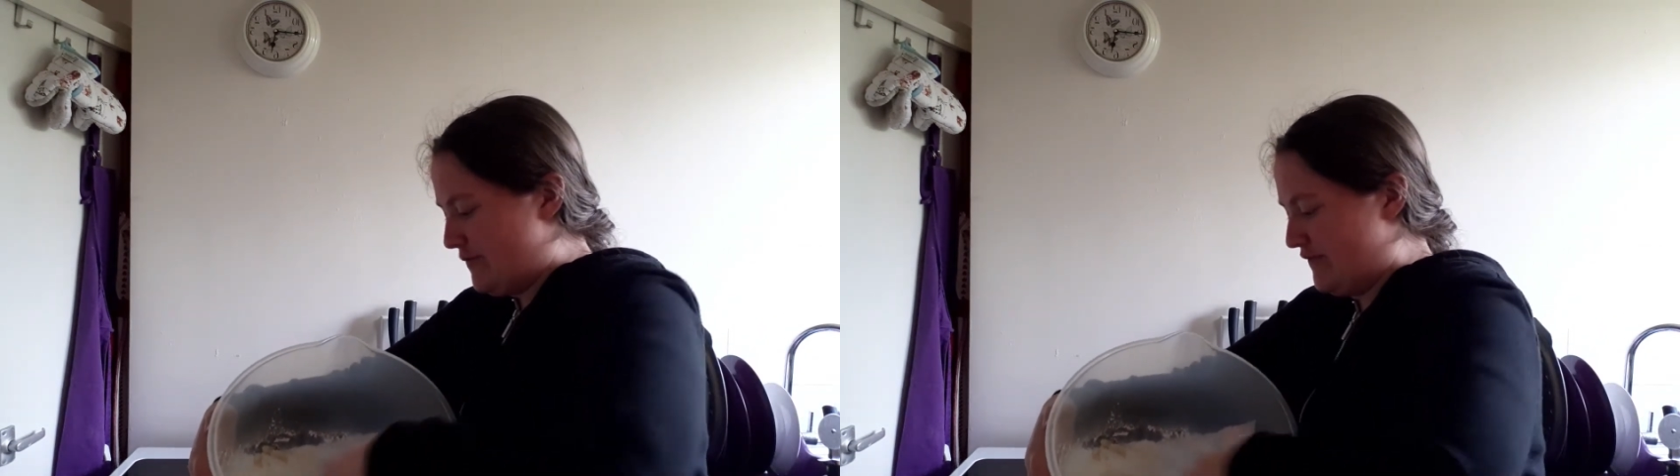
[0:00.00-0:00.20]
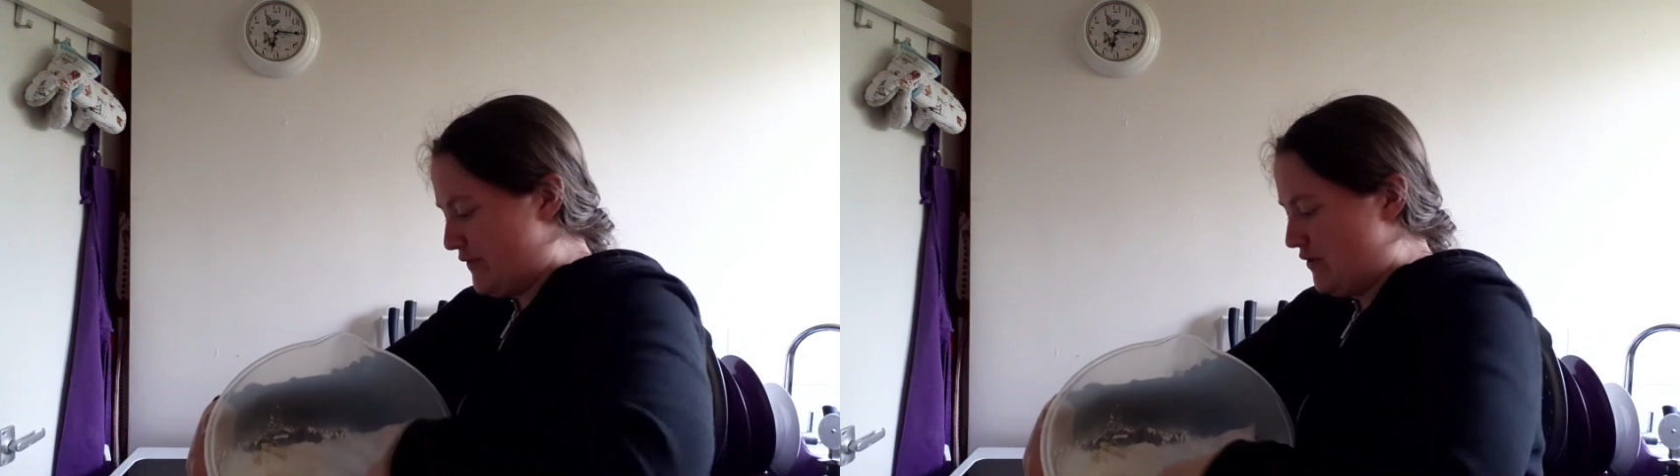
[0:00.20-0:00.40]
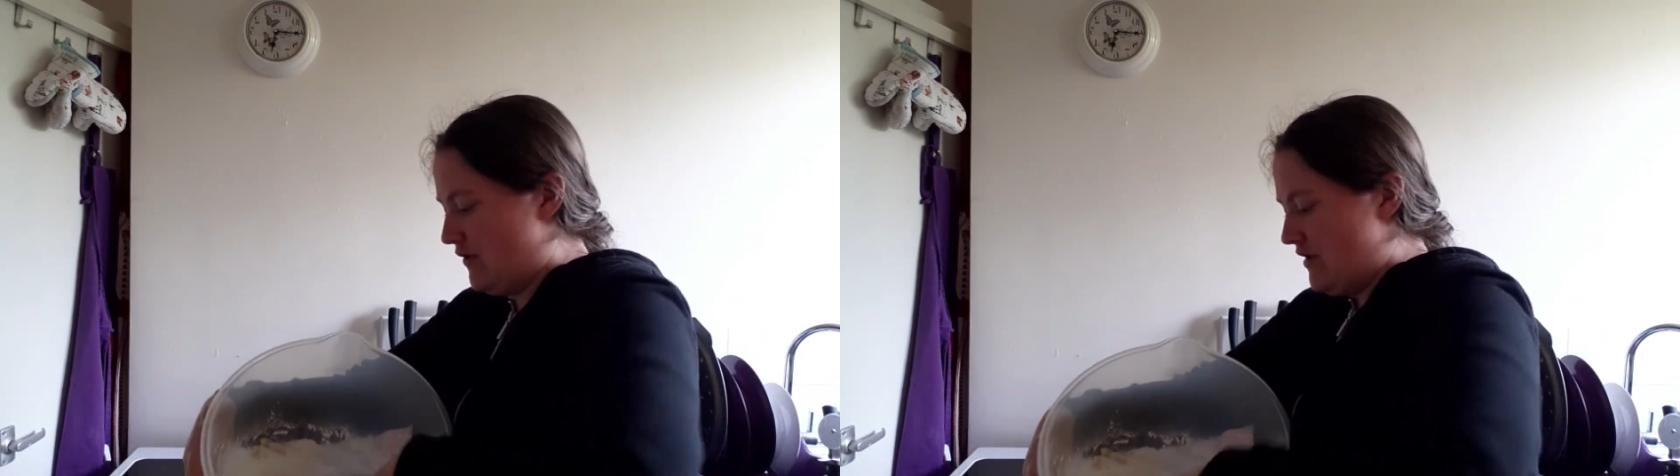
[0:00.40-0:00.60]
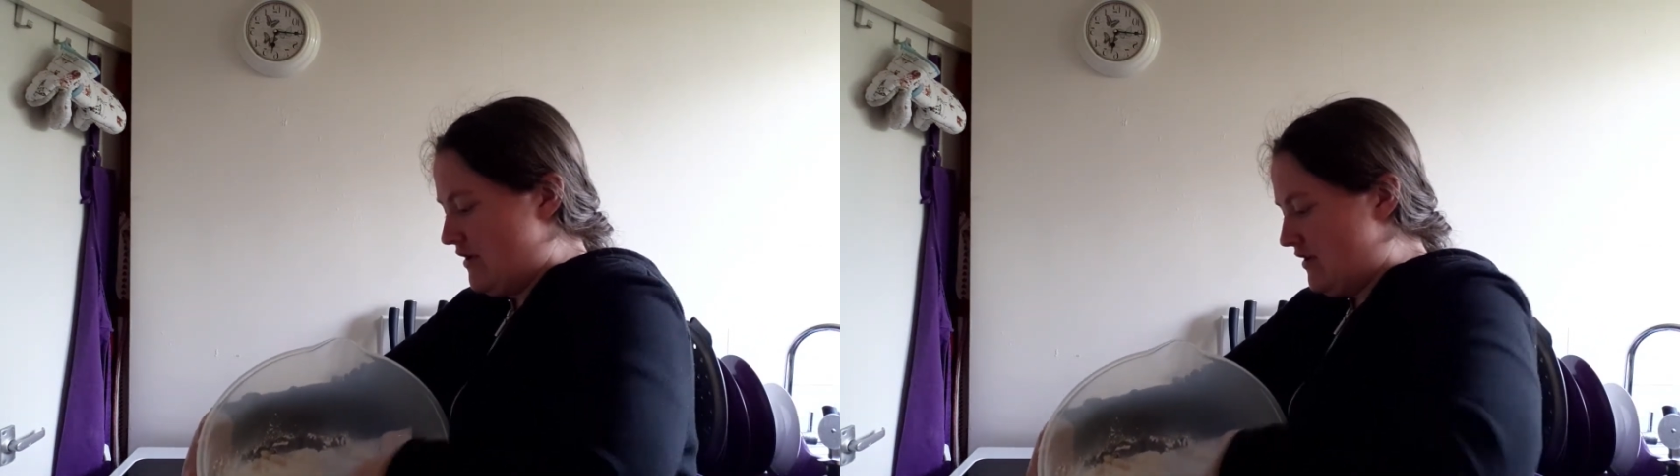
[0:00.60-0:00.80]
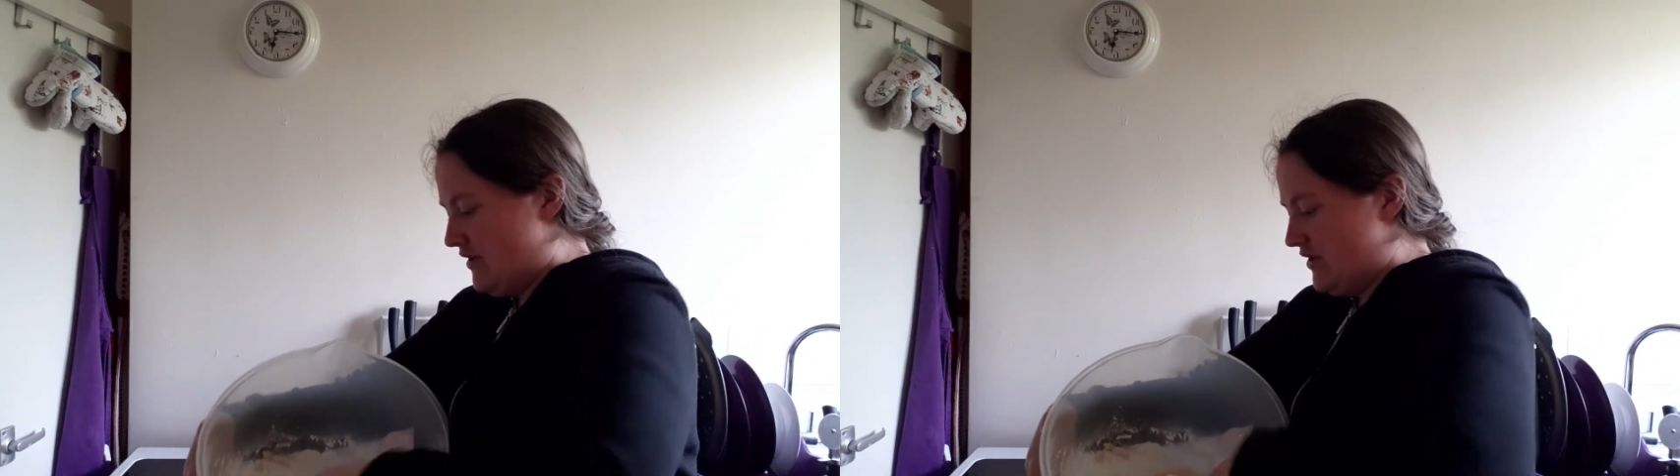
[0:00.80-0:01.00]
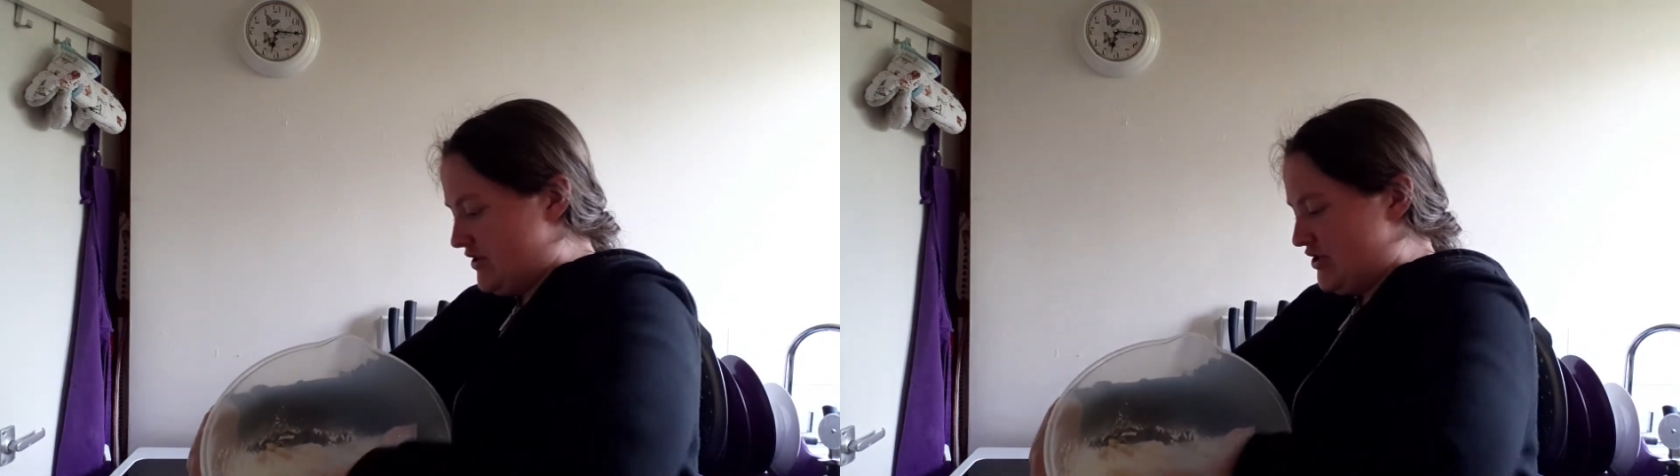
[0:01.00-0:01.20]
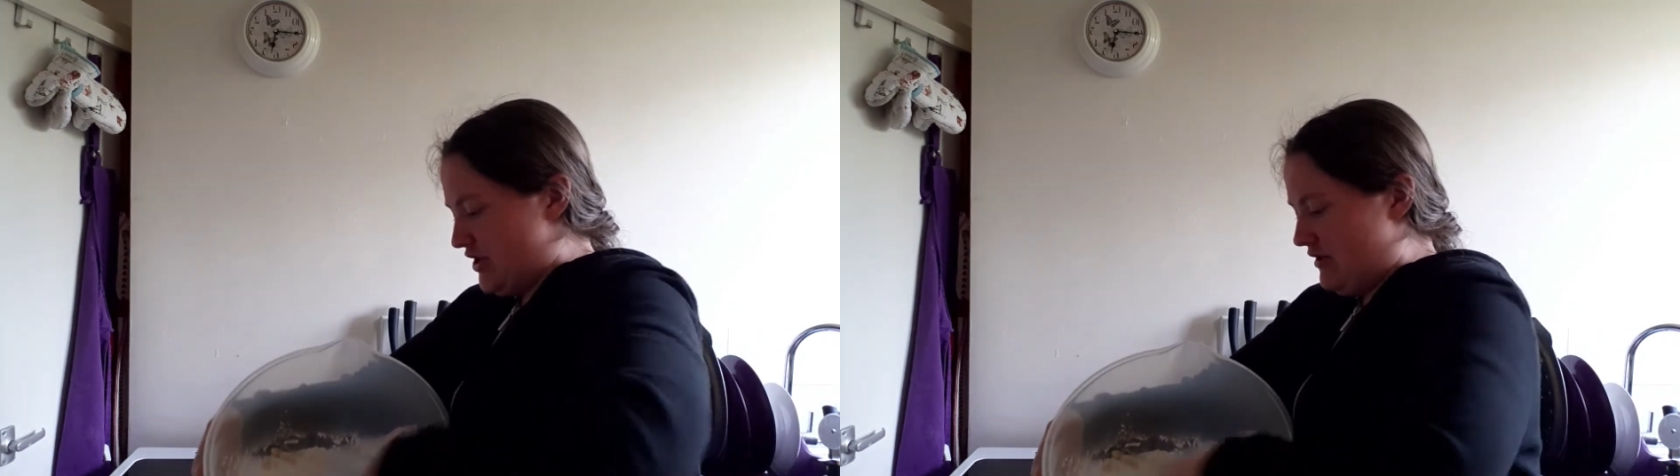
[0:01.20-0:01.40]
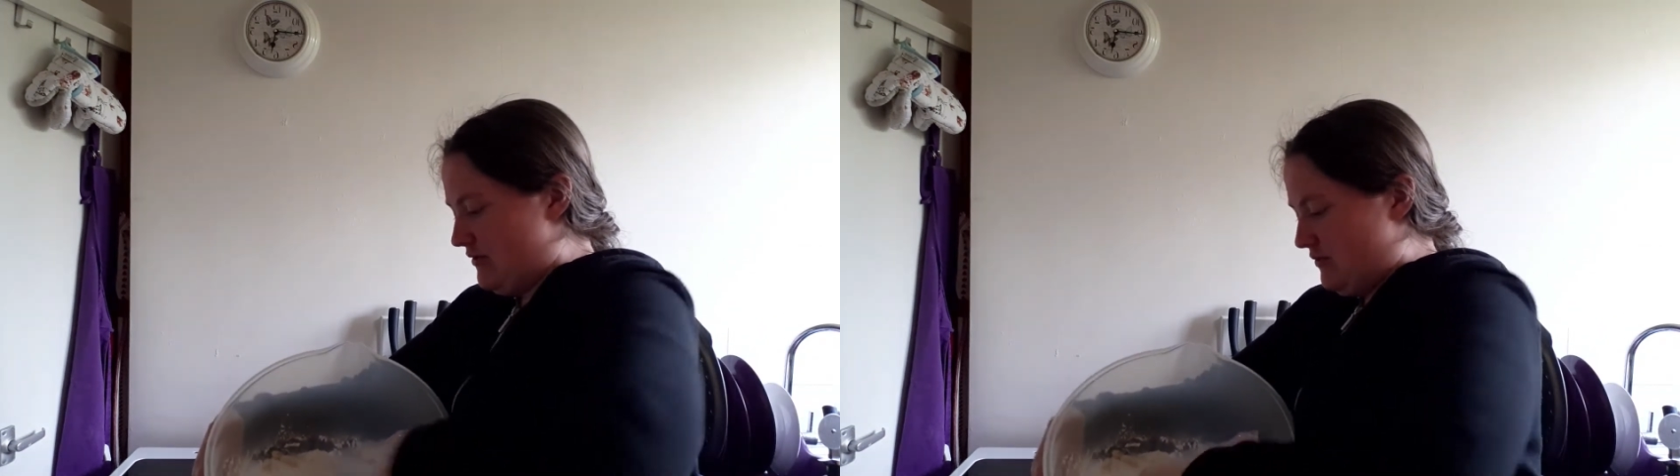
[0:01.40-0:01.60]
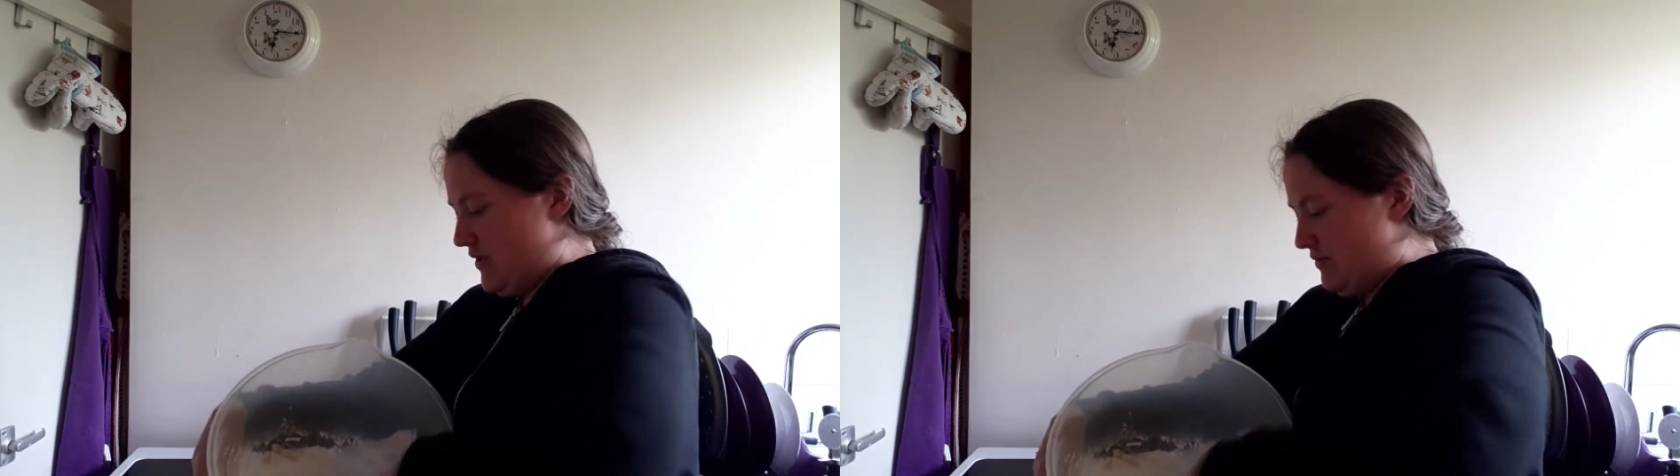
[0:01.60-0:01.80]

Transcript: before, so we